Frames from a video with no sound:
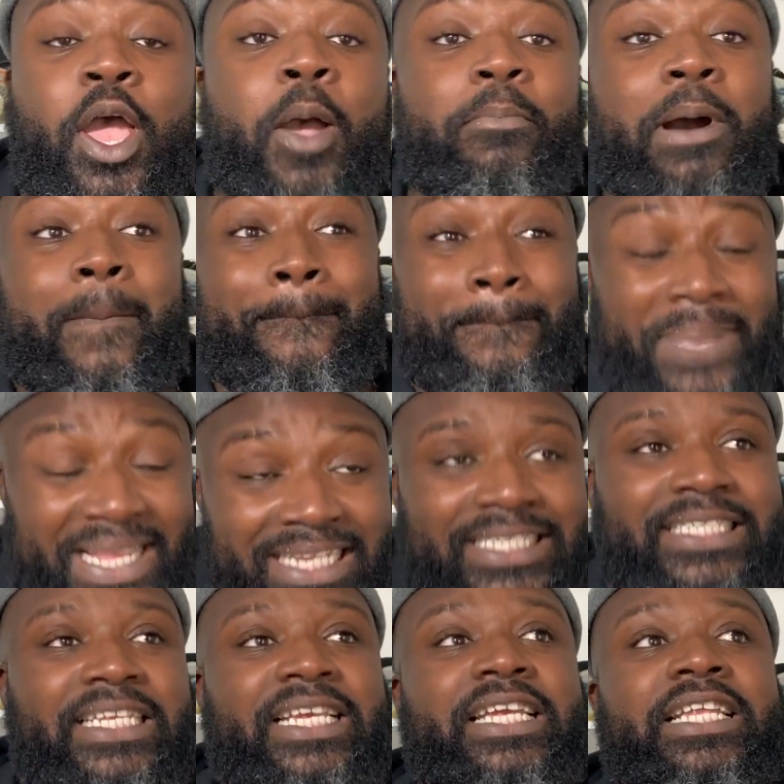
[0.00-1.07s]
But
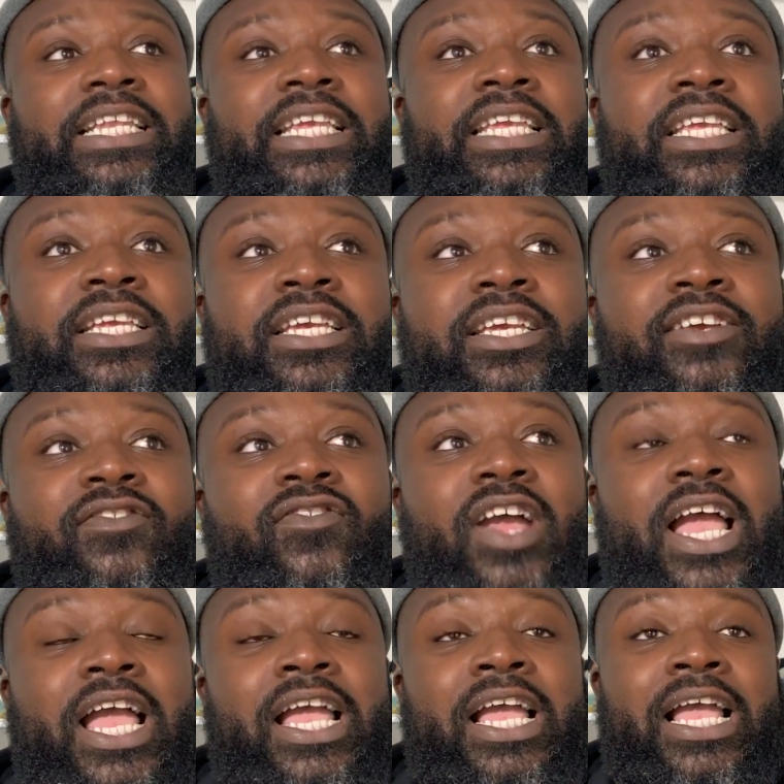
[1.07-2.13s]
basically,
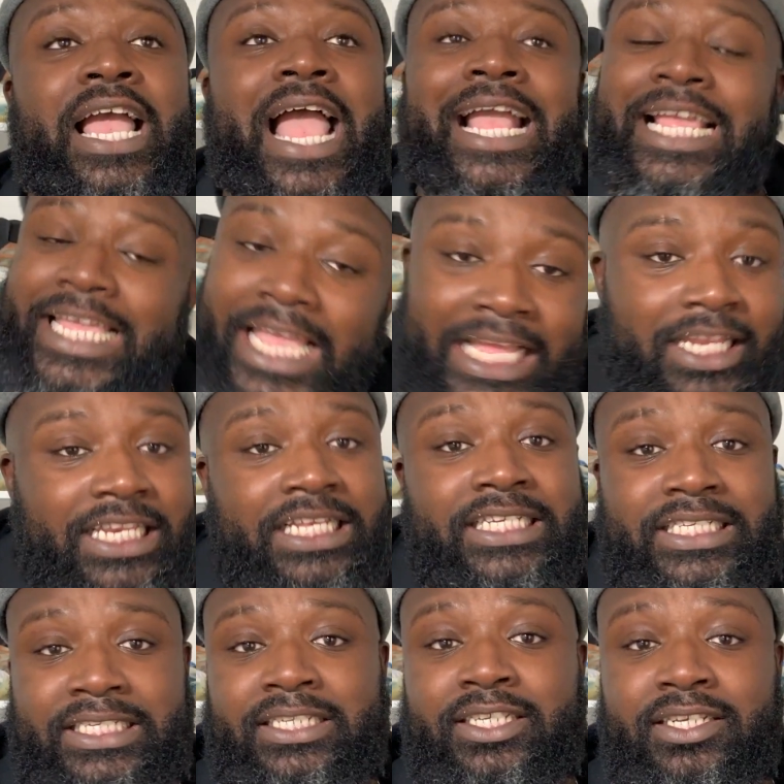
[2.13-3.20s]
right, and get
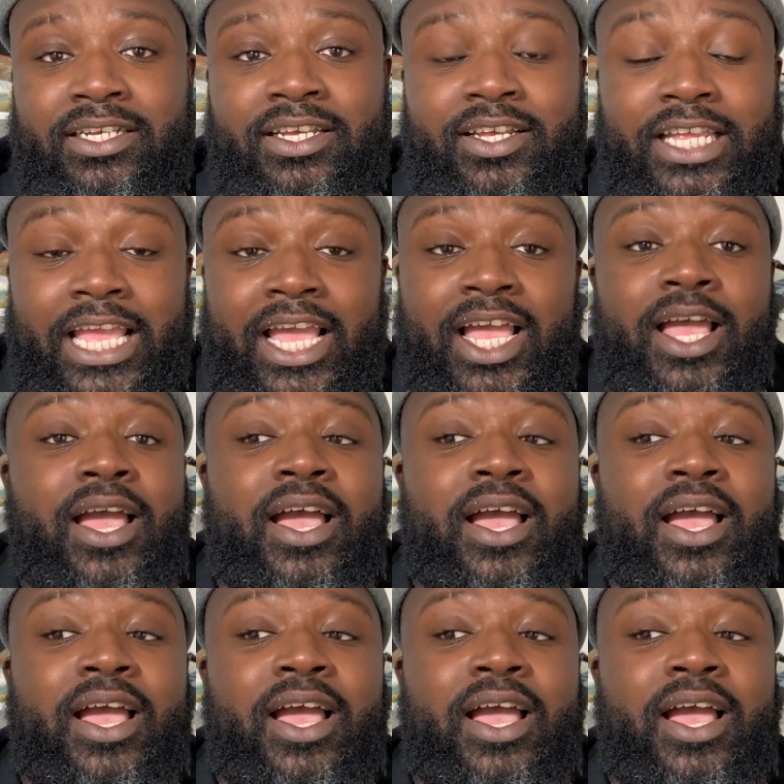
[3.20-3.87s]
this, yeah,